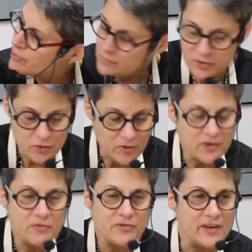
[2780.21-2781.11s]
from
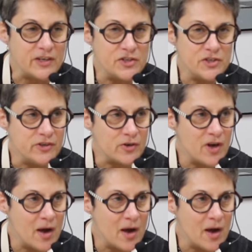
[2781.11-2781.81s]
start to finish in your